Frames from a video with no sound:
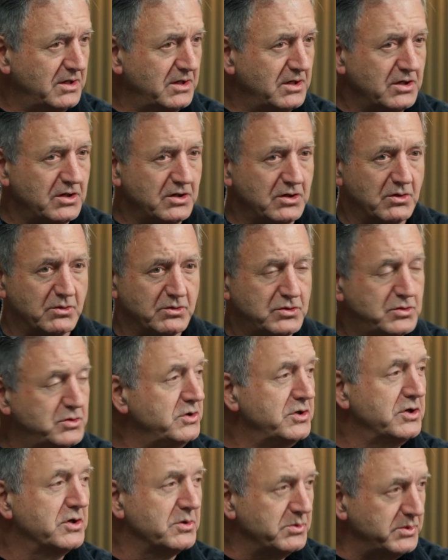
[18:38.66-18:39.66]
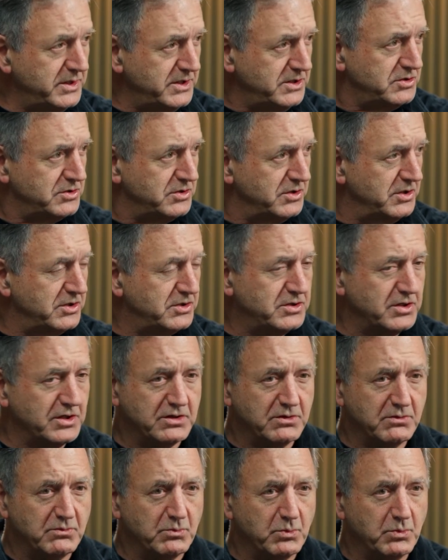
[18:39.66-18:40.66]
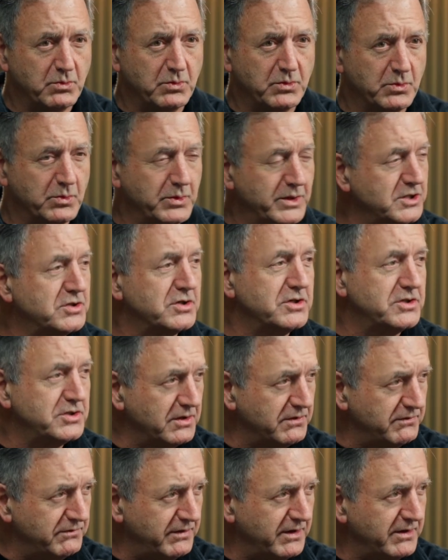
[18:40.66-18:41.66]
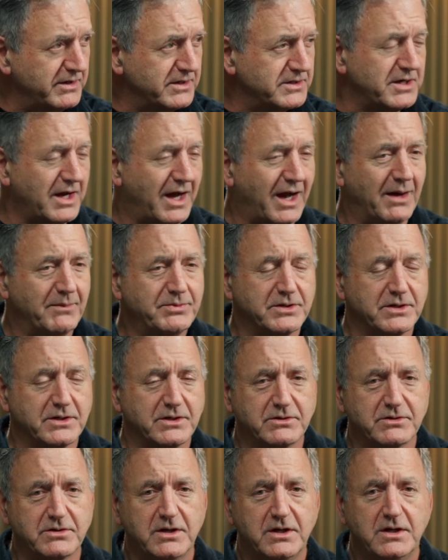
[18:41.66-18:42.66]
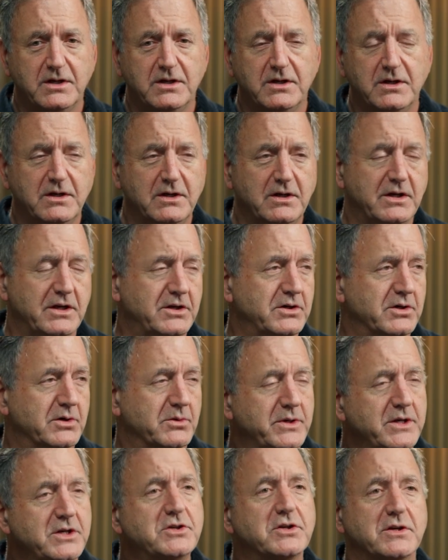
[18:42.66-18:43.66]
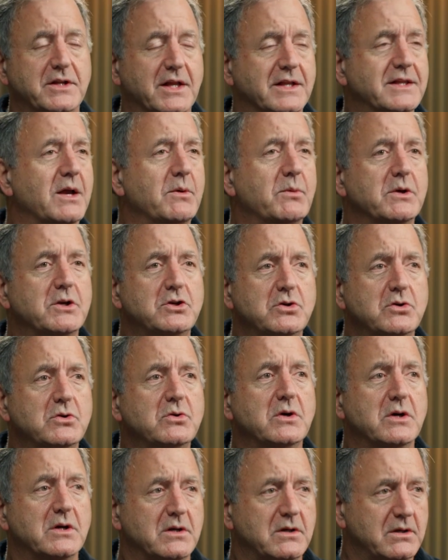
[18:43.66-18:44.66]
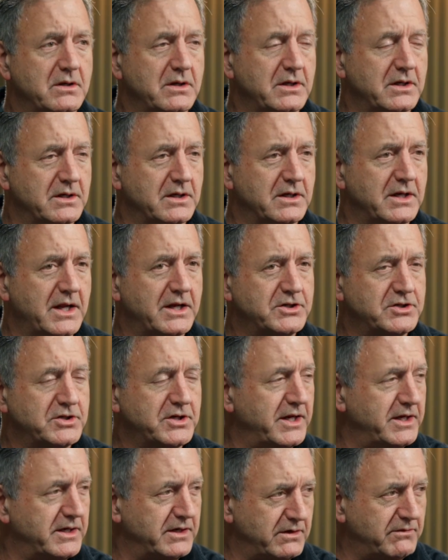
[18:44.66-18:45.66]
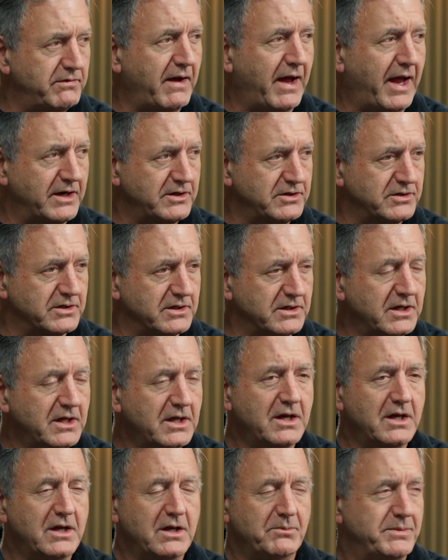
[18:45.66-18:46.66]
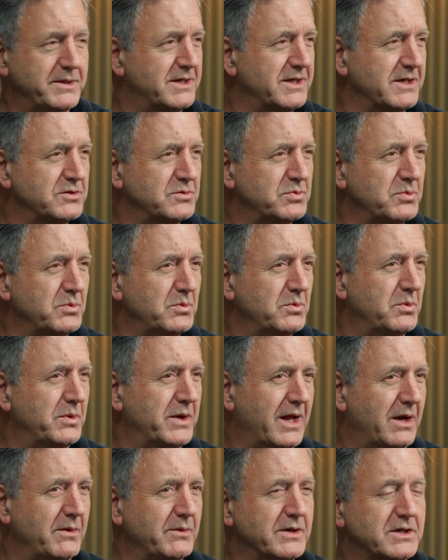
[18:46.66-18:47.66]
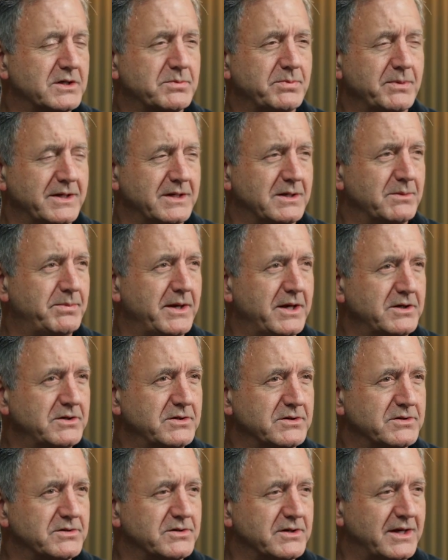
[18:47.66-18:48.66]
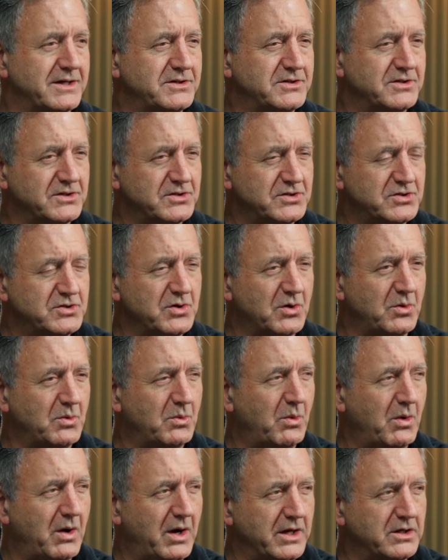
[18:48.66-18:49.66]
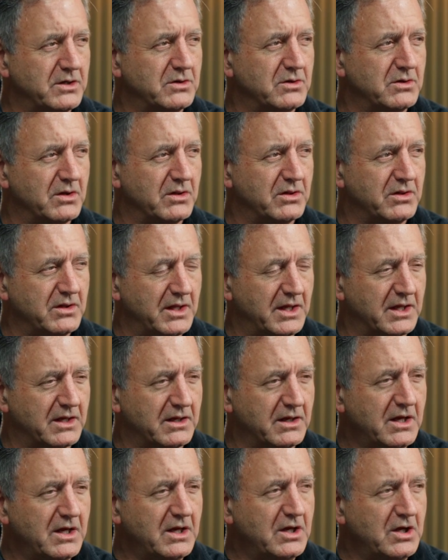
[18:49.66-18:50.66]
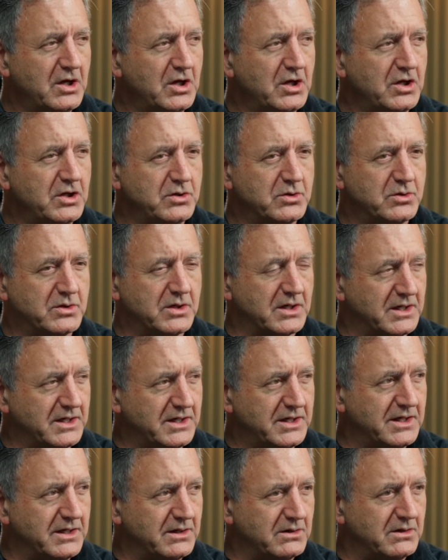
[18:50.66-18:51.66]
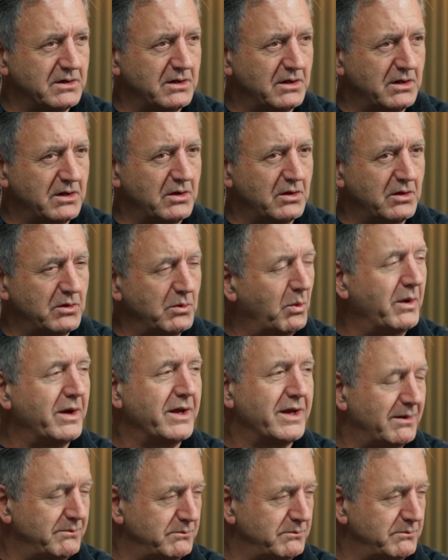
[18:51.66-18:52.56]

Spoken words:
do your research and research your various options in your region, that they would do it in an educated fashion. Because what I would explain to patients is I just don't want you to think you can get the way I'm